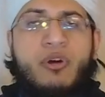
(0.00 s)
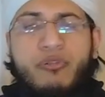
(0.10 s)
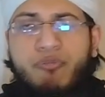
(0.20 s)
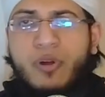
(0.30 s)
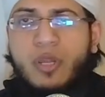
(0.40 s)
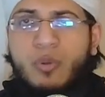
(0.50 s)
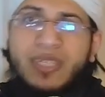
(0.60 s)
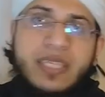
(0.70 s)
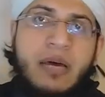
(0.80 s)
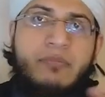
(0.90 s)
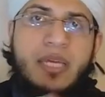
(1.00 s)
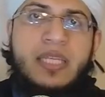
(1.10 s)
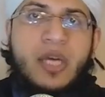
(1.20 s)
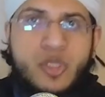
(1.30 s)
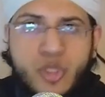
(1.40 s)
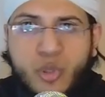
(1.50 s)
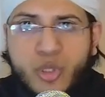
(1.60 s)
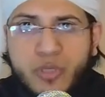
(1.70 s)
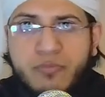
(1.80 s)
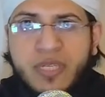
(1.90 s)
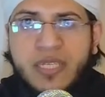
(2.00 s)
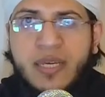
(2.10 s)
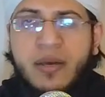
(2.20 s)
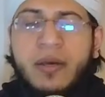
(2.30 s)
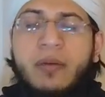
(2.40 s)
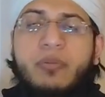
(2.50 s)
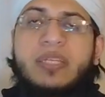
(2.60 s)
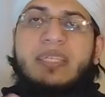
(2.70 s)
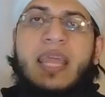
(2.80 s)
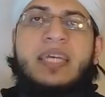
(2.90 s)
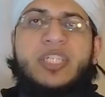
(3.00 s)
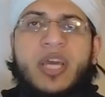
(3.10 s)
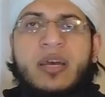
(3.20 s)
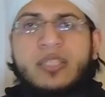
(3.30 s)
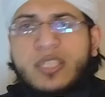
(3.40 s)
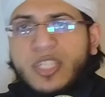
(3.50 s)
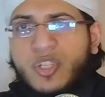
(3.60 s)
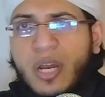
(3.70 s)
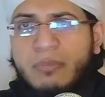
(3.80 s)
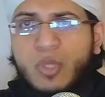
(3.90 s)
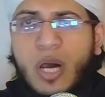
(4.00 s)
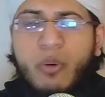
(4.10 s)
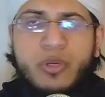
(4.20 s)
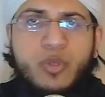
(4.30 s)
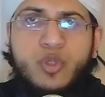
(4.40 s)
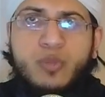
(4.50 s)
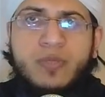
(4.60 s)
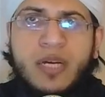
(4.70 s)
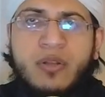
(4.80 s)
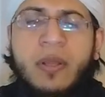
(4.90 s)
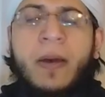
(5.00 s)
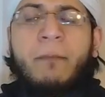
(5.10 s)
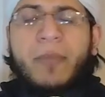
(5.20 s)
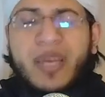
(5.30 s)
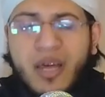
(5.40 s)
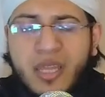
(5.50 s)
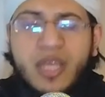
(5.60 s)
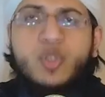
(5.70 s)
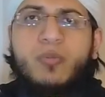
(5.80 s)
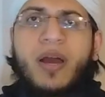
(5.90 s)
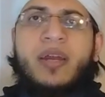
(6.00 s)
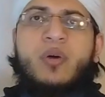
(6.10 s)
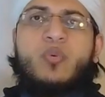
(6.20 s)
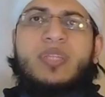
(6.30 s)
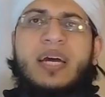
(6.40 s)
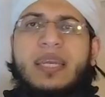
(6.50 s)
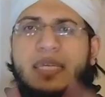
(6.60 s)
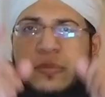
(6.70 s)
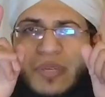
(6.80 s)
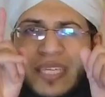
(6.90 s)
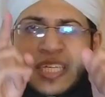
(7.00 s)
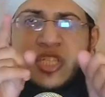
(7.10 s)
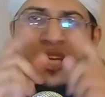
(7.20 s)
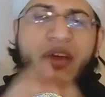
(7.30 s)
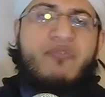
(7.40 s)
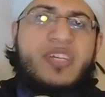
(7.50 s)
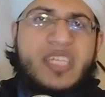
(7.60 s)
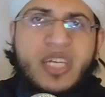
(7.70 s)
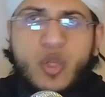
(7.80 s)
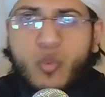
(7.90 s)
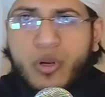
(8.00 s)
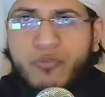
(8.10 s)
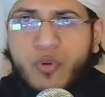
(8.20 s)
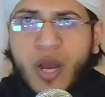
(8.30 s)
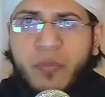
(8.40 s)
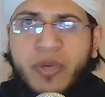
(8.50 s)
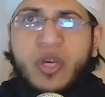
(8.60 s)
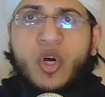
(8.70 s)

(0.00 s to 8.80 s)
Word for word: Follow Islam Daily on social media. Please like, share and subscribe to our YouTube channel. May Allah subhanahu wa ta'ala keep each and every single one of you happy.